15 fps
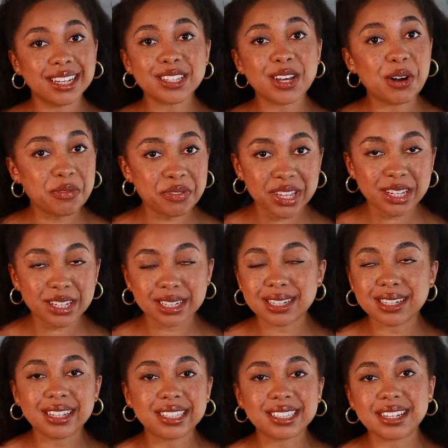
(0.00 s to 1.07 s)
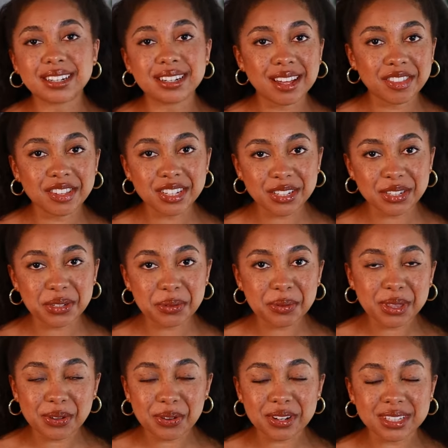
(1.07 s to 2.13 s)
it is all vegan. It's got nothing to do
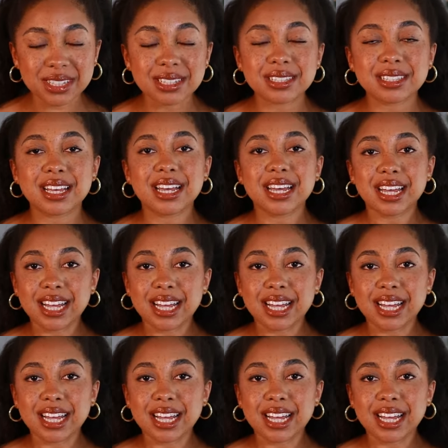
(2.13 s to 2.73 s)
with horses.